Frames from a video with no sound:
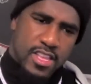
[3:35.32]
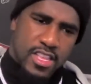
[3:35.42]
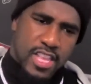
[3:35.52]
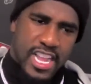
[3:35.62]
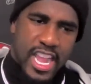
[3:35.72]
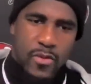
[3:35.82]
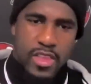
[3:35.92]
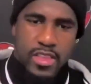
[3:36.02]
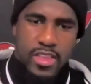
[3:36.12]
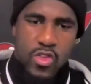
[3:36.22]
I can't
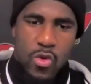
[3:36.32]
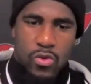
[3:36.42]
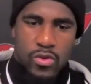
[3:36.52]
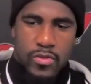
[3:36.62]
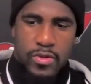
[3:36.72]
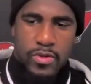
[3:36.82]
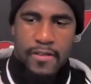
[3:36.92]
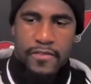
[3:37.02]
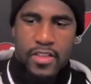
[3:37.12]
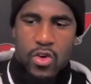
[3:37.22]
really, put my
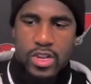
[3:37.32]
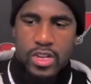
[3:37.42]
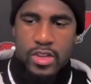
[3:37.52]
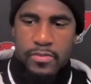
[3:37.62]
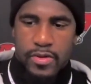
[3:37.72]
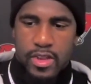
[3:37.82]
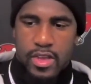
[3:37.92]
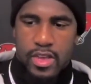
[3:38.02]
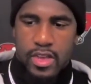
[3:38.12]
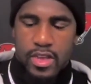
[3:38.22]
finger on it. But
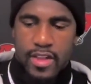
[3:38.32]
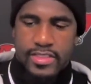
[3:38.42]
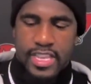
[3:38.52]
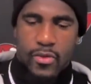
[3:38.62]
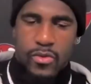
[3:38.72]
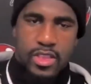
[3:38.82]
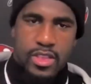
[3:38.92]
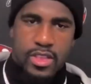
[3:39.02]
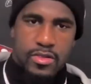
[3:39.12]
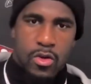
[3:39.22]
every time we
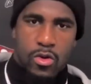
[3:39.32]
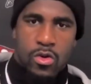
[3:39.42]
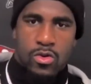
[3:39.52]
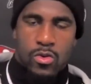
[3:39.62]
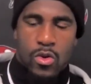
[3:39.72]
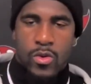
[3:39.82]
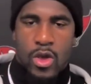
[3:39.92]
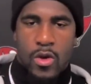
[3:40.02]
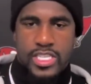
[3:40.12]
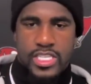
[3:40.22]
go on the road, we
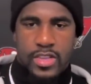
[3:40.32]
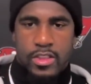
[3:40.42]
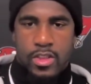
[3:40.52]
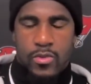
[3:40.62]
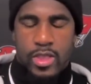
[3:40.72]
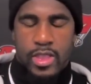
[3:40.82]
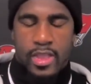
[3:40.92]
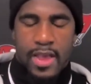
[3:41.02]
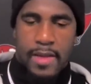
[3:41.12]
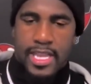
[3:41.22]
always think, we got
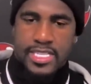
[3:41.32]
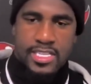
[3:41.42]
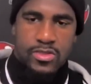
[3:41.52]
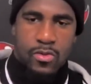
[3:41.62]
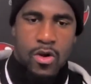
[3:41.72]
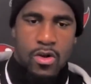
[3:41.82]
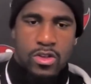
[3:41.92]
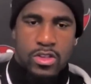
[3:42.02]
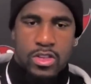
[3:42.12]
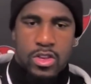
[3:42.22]
our backs against the
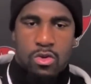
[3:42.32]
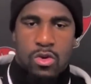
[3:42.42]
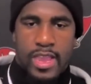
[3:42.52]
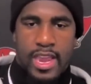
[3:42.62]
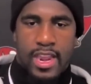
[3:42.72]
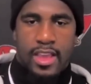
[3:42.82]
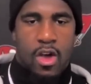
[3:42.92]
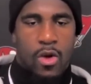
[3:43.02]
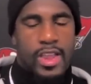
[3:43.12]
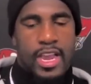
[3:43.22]
wall. All we
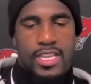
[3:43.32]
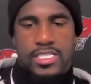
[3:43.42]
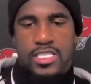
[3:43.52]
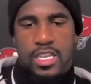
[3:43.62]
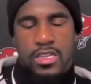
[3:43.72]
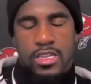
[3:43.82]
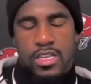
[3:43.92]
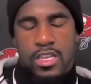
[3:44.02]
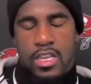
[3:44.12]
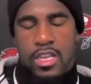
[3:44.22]
got is each other.
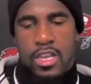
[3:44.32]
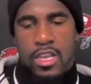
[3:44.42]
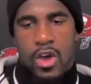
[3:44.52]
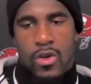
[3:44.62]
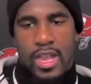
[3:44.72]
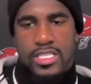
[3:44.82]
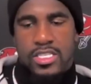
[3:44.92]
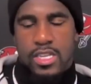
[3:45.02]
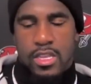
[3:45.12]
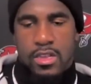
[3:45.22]
All we got is
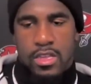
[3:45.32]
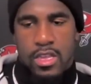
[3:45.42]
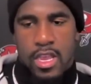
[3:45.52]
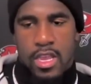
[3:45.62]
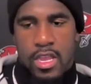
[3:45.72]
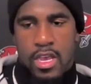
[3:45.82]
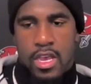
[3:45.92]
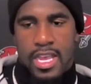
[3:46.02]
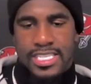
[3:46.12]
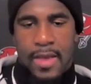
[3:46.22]
each other. And
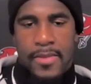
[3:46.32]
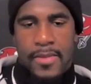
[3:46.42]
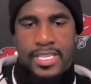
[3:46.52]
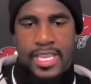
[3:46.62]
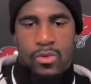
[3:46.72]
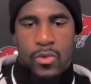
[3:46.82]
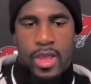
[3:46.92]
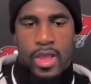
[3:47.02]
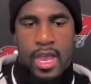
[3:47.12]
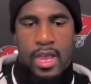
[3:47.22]
that's our mentality when
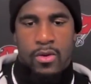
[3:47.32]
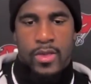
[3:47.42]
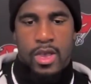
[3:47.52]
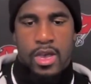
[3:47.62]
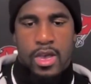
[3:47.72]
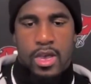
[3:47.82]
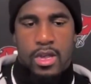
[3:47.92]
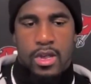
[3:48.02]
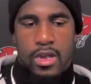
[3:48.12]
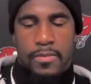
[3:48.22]
we out, when we
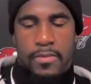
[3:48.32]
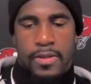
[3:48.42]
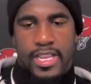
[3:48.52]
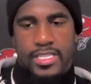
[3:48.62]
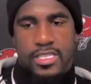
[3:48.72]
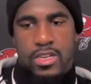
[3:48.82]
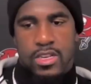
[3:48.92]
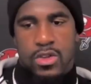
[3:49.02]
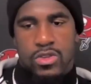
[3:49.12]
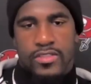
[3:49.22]
are playing against,
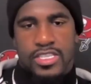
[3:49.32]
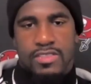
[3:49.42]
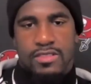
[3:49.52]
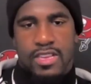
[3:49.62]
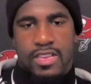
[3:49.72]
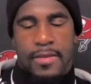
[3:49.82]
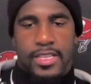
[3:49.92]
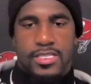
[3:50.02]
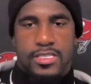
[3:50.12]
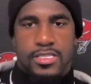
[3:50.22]
different teams that they
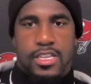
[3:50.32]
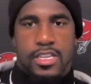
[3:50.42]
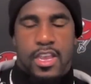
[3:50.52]
place us.